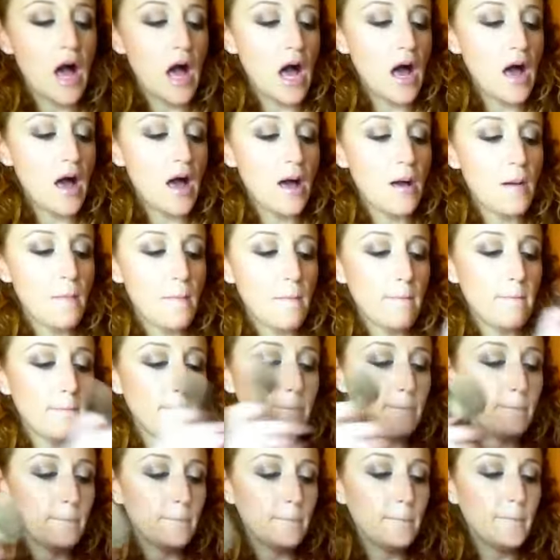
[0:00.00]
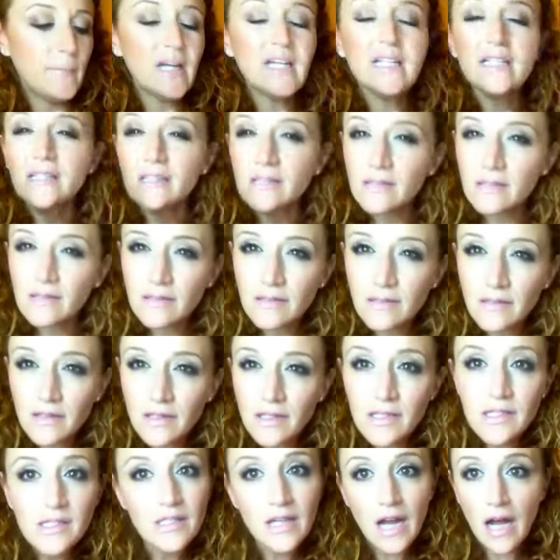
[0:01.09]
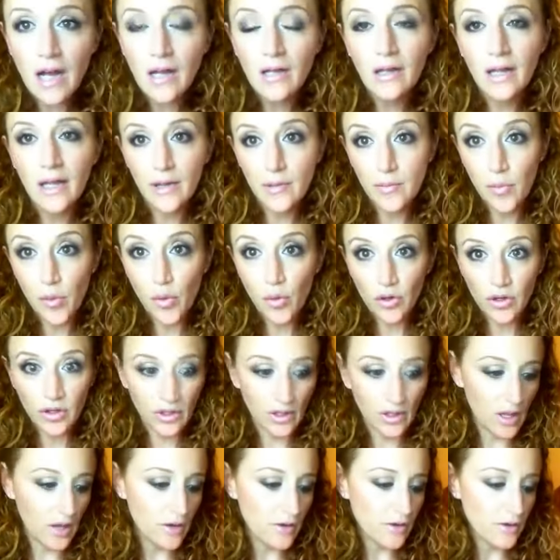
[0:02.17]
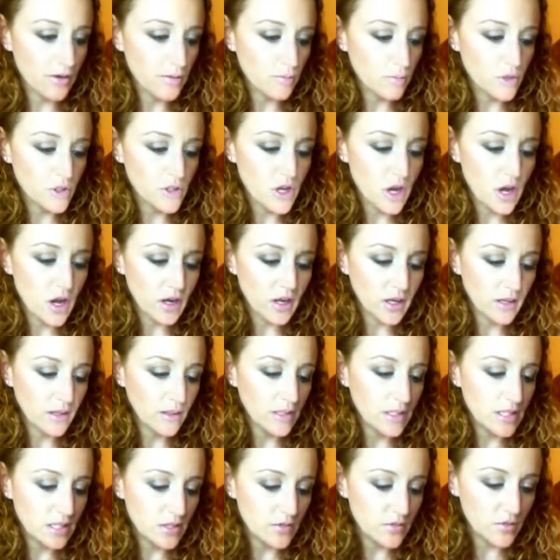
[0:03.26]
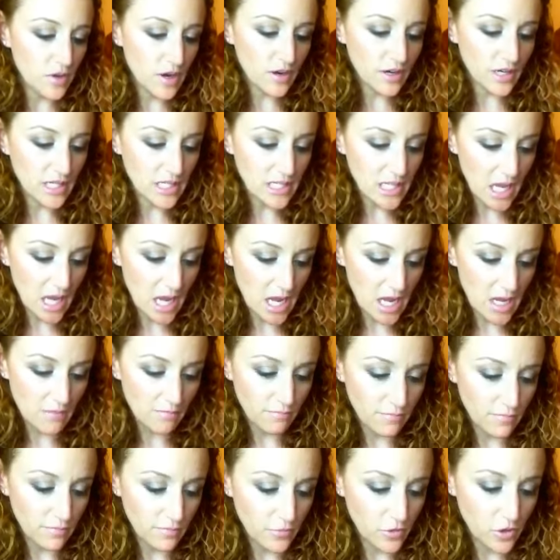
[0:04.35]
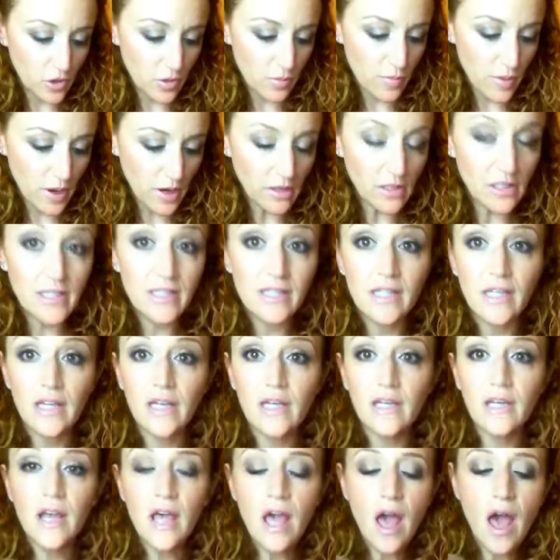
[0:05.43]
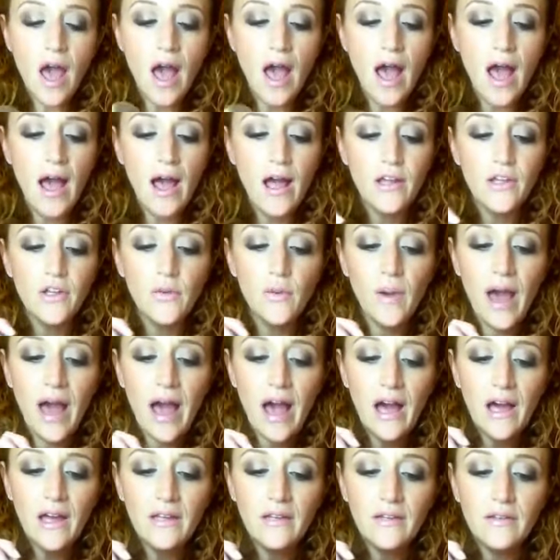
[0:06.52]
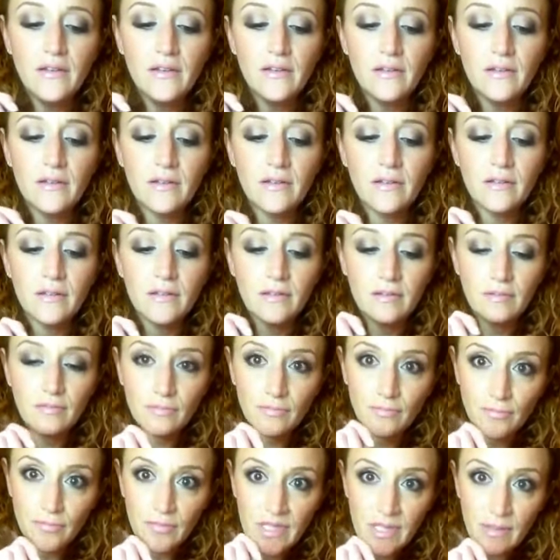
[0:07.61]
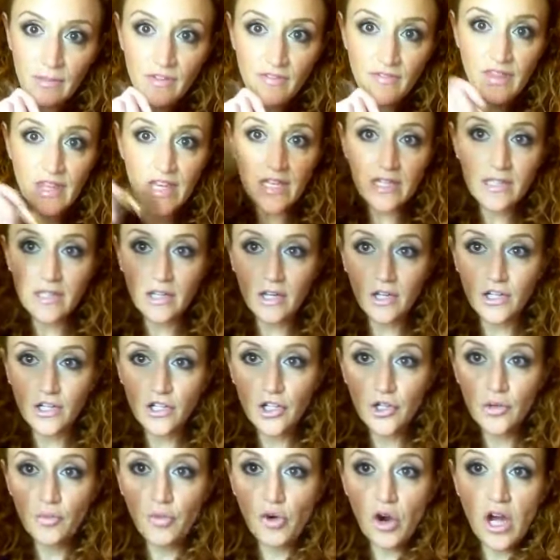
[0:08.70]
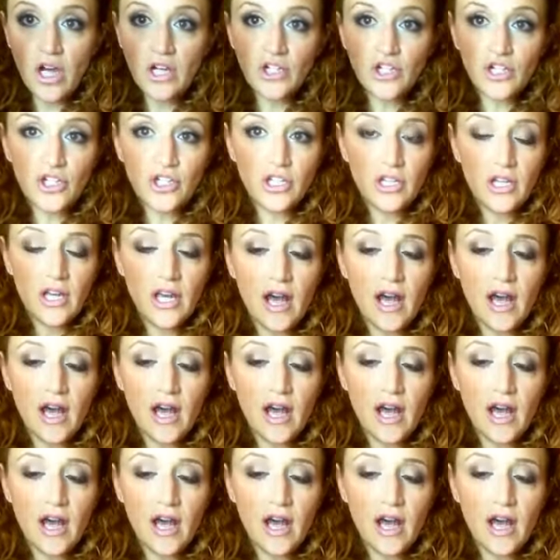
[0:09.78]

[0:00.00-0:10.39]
but it's not like porn glitter. We're talking, this is very tame. You can barely see it. And you add some of this onto your brush